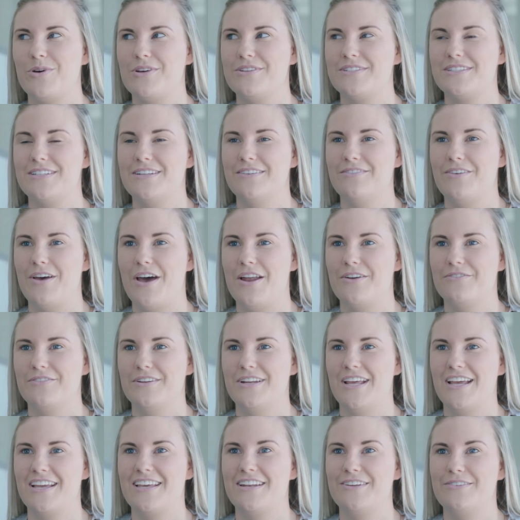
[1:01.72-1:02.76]
positive out of a
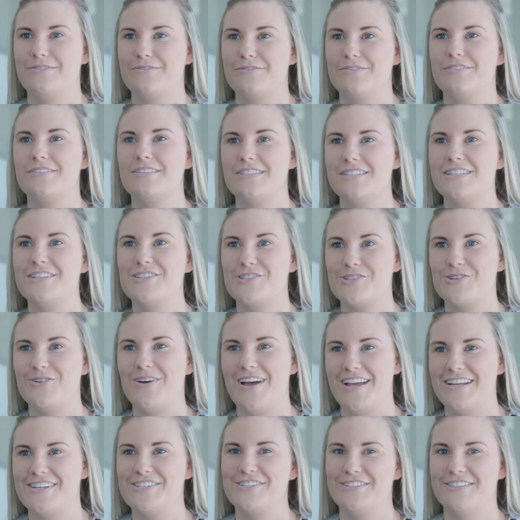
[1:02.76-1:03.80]
negative
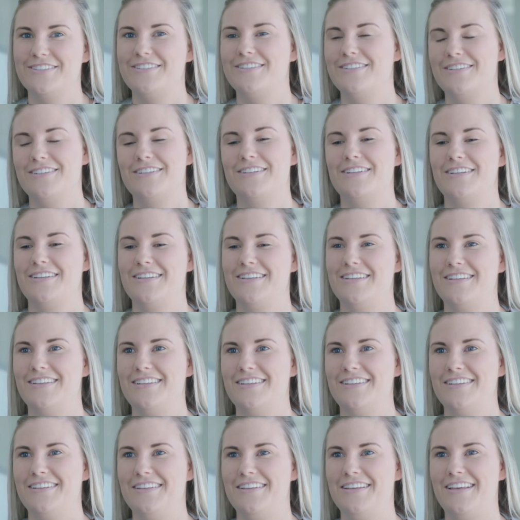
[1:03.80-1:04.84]
situation.
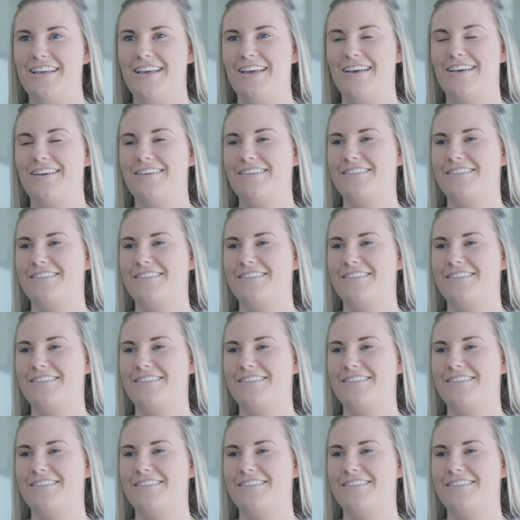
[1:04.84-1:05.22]
Yeah.